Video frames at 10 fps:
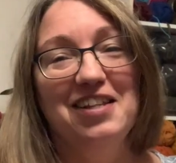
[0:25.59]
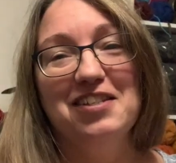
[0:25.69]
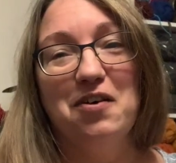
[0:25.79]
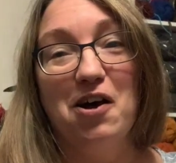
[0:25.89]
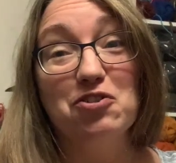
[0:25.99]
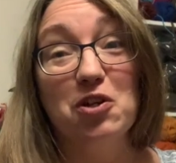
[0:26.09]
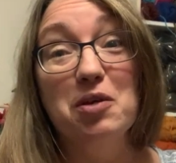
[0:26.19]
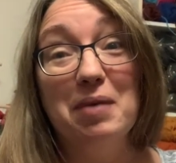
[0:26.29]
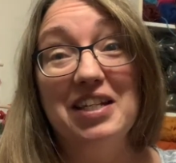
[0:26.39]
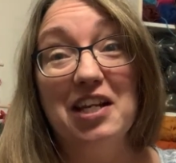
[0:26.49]
So I'll show you
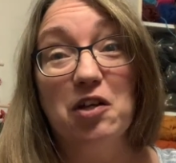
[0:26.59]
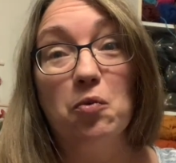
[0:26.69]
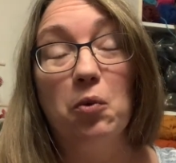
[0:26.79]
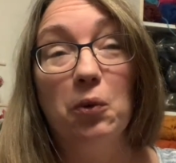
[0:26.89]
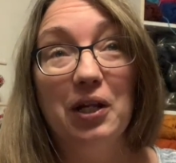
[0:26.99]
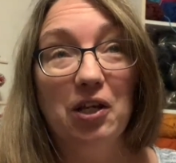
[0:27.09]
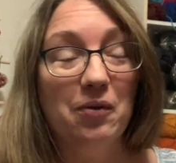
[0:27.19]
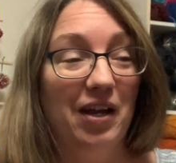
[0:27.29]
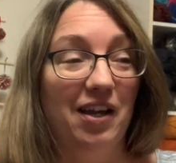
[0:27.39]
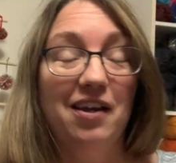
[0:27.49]
my knitting really
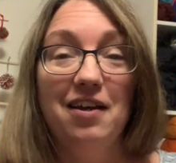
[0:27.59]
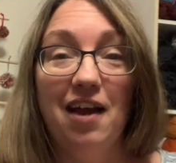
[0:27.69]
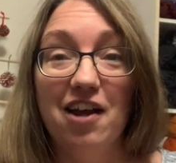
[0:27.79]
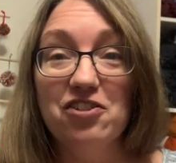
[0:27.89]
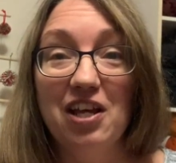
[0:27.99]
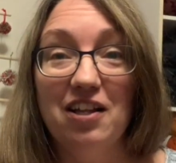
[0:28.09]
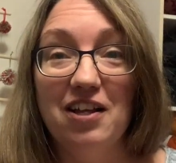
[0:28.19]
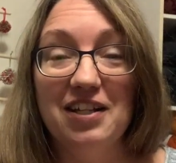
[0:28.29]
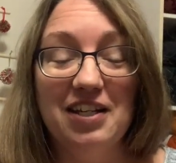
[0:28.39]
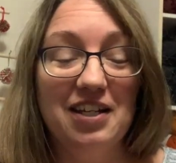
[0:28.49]
quick. I got actually a lot
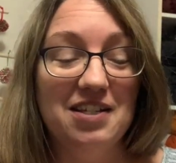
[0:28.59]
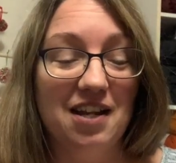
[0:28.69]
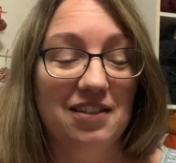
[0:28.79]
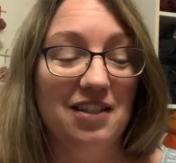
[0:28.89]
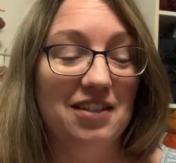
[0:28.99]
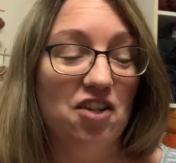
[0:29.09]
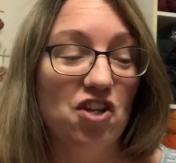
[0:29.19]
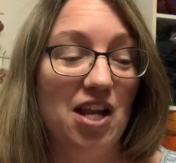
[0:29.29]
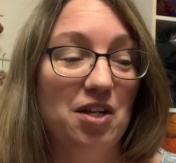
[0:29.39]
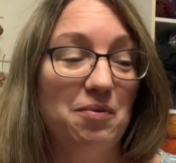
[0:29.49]
of knitting done since I
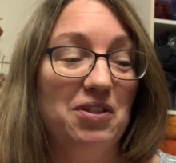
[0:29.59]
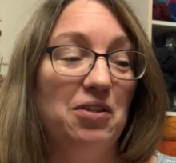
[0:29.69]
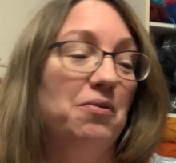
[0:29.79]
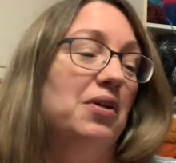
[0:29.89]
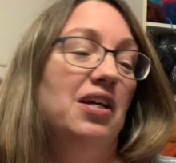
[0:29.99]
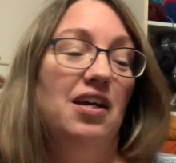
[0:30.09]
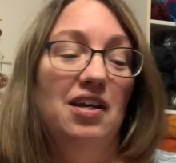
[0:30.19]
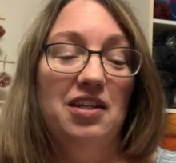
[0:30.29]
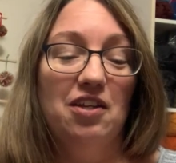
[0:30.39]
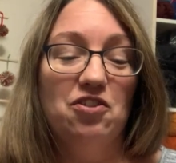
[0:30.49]
chatted with you
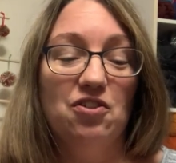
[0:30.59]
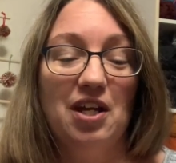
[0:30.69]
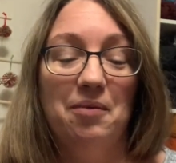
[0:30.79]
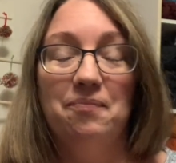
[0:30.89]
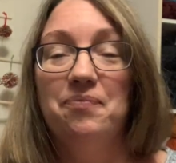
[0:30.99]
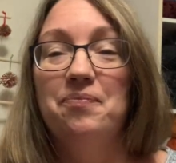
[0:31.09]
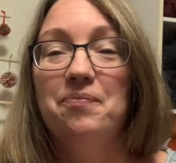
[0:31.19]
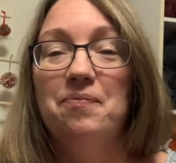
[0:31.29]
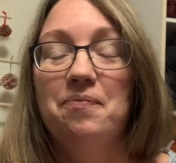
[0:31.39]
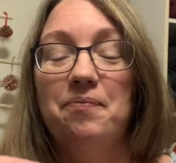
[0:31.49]
yesterday.
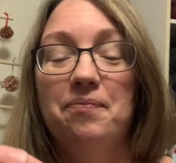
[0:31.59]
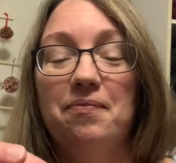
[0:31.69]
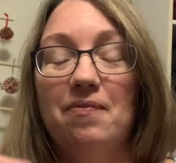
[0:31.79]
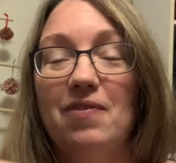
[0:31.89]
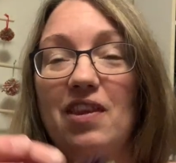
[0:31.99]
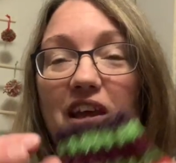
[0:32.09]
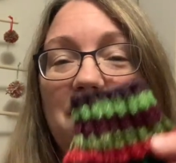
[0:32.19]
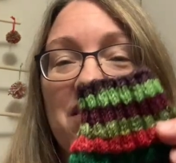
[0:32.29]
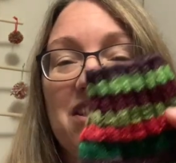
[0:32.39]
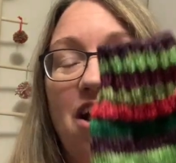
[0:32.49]
I have
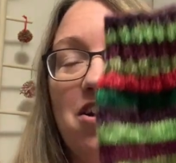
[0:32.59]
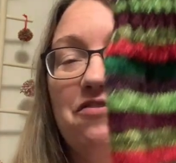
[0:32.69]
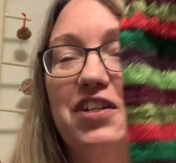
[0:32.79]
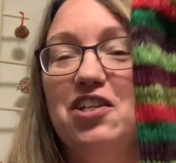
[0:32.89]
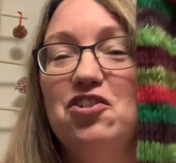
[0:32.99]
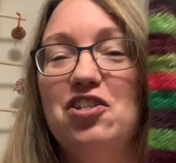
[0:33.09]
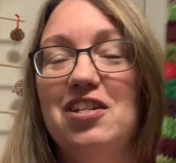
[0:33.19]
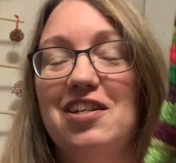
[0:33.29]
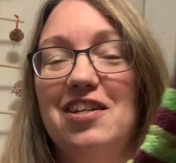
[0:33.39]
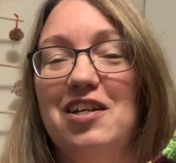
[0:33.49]
a sock finished.
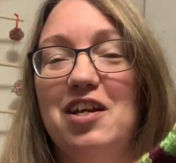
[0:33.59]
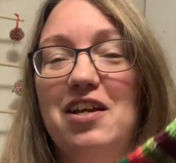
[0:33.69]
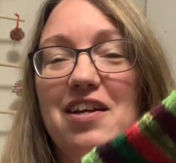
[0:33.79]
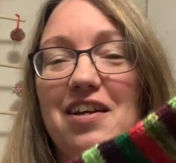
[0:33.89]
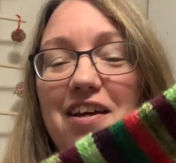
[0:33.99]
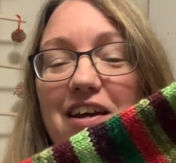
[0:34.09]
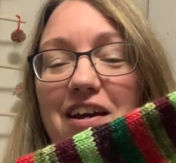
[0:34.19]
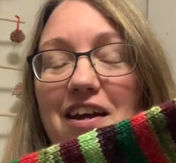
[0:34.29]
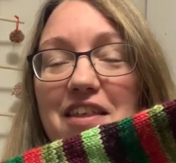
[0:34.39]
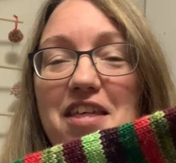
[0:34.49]

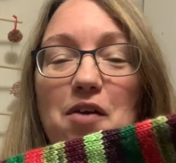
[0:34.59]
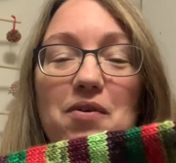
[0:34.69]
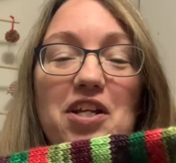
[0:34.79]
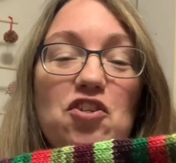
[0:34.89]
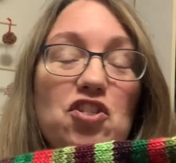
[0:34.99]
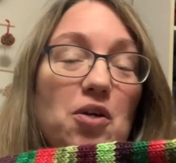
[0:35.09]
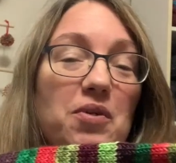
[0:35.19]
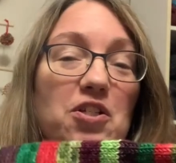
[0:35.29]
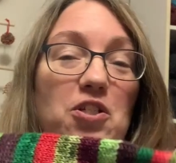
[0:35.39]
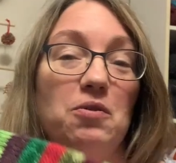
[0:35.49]
I think when I showed
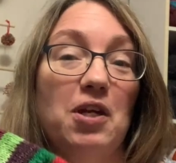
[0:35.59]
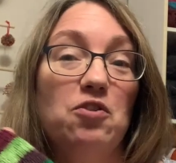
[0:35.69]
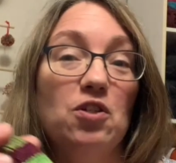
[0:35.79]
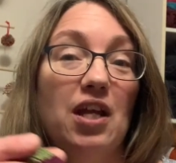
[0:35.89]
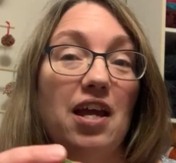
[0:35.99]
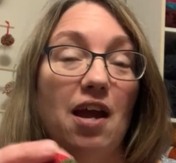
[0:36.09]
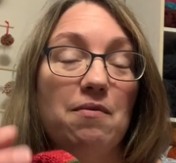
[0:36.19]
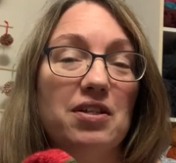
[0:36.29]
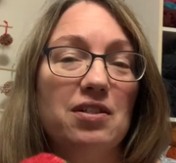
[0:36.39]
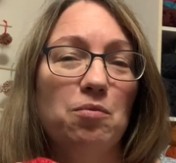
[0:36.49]
it to you yesterday,
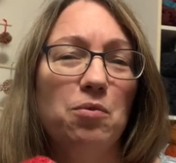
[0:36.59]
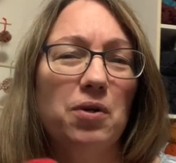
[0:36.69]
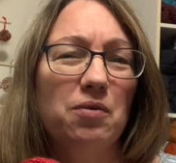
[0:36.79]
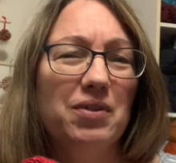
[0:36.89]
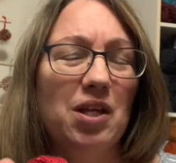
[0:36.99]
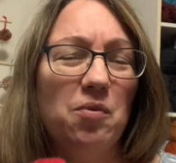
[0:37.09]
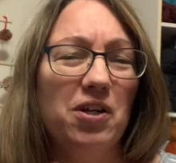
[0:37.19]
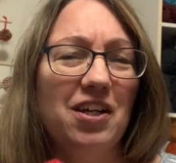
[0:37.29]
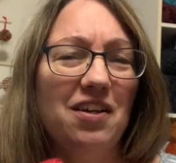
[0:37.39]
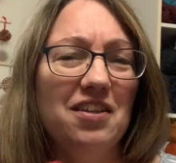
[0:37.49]
was I
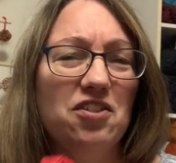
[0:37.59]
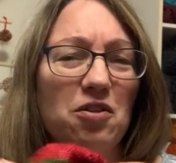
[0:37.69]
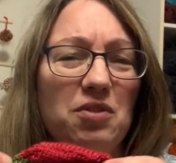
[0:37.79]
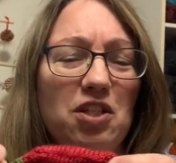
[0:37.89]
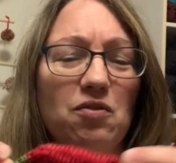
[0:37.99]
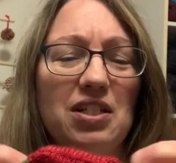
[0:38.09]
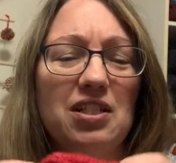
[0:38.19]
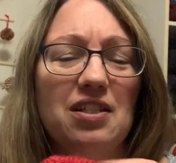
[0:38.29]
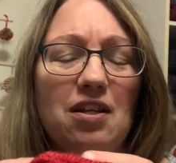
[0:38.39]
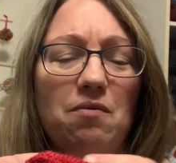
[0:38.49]
working on the toe
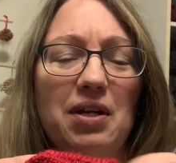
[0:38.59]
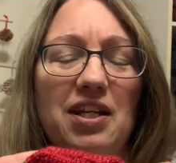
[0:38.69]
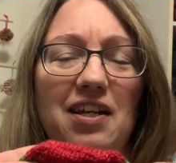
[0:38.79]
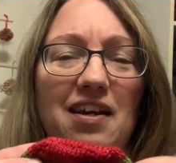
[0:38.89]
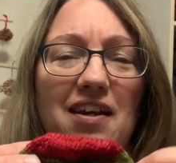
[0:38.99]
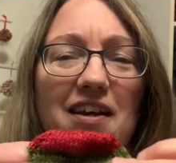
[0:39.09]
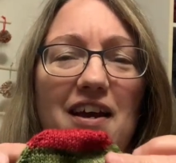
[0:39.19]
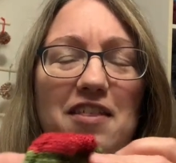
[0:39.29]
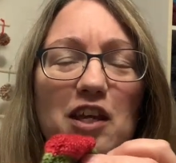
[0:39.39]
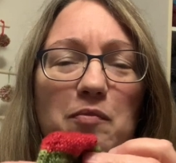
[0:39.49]
decreases already? I
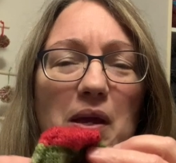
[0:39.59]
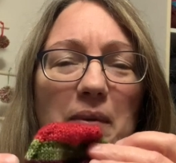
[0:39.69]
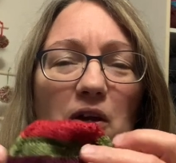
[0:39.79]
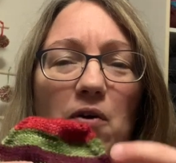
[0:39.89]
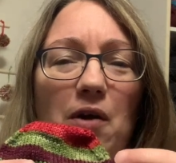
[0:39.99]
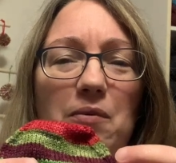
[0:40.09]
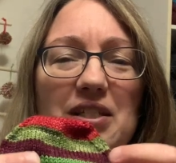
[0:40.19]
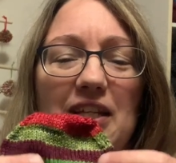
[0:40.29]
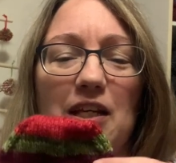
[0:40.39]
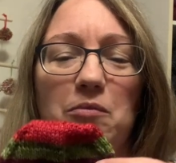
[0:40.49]
think maybe, or I was
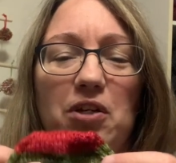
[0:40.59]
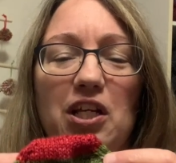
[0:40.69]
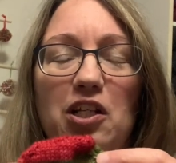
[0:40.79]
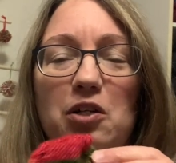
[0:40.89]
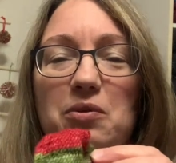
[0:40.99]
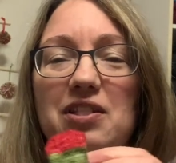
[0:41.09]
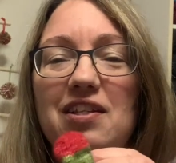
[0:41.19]
getting pretty close.